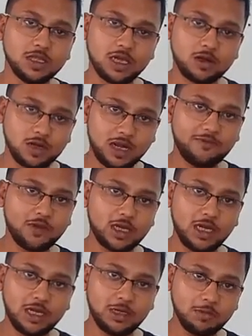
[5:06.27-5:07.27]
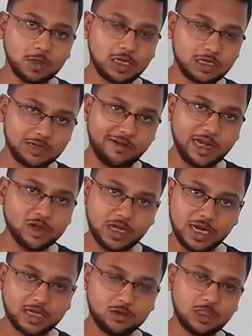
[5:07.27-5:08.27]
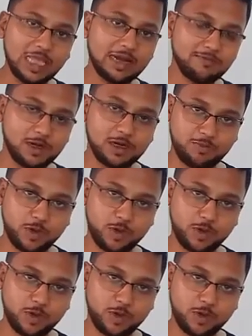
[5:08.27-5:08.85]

they're going to definitely try to connect with that